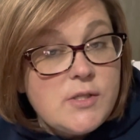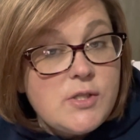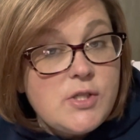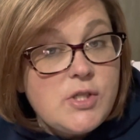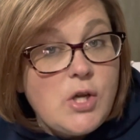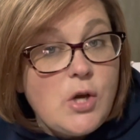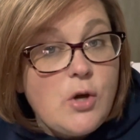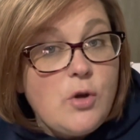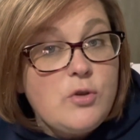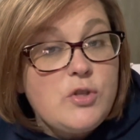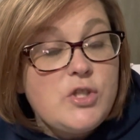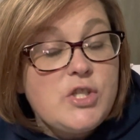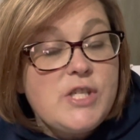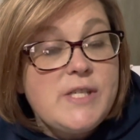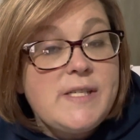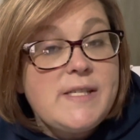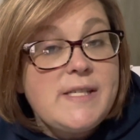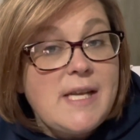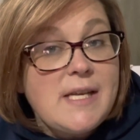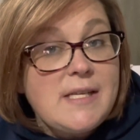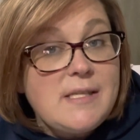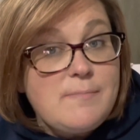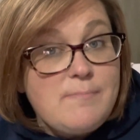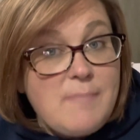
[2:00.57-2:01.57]
So she
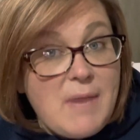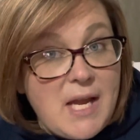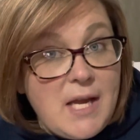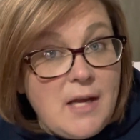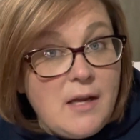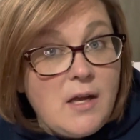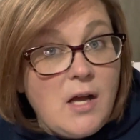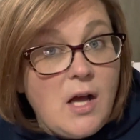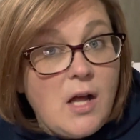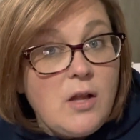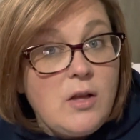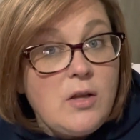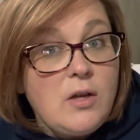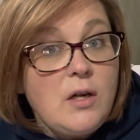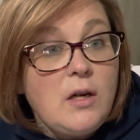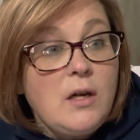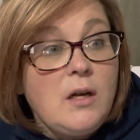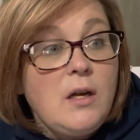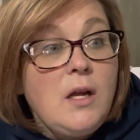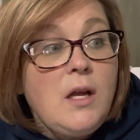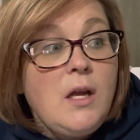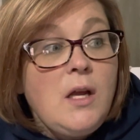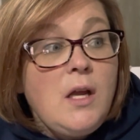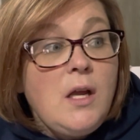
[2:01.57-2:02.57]
says main
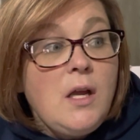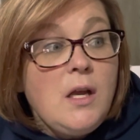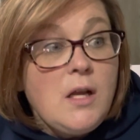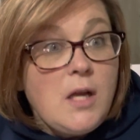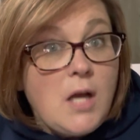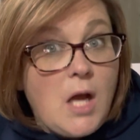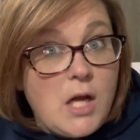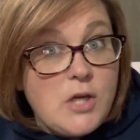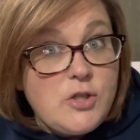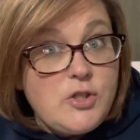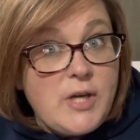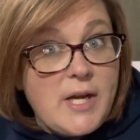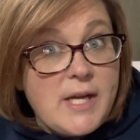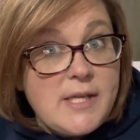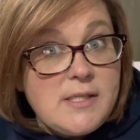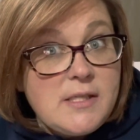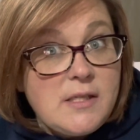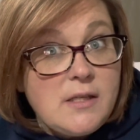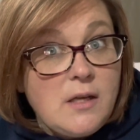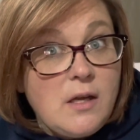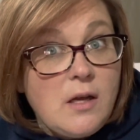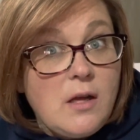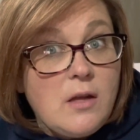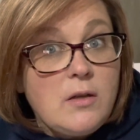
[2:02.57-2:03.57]
color,
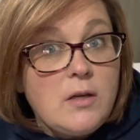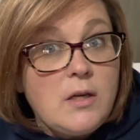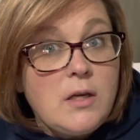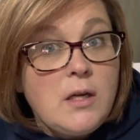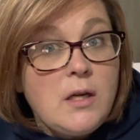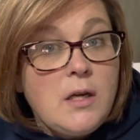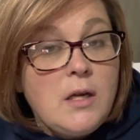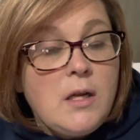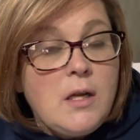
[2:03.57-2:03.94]
contrasting color.